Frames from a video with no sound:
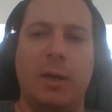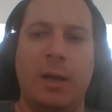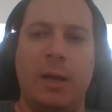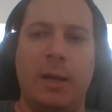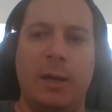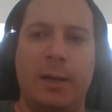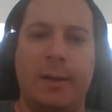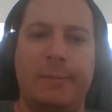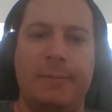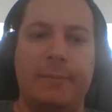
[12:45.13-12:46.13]
uh,
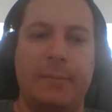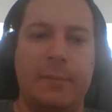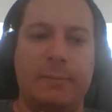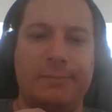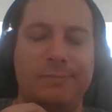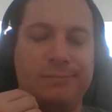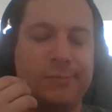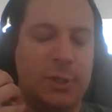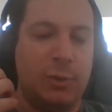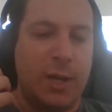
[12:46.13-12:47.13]
um,
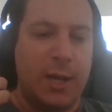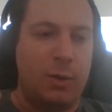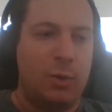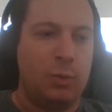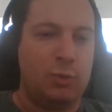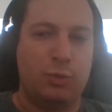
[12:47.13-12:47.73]
you know how